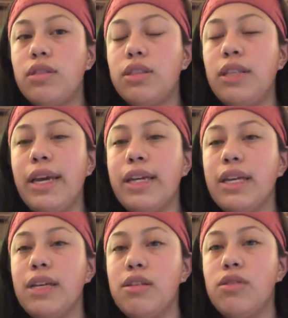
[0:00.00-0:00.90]
take
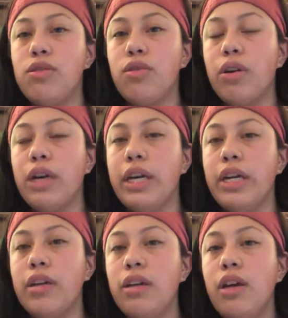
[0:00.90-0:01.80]
his story
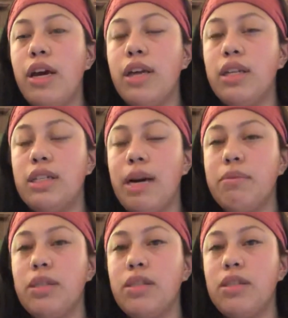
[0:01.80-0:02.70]
and
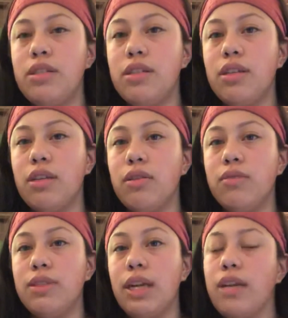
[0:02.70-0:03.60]
adapt it into their
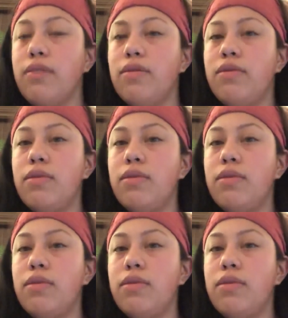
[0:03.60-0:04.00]
own life.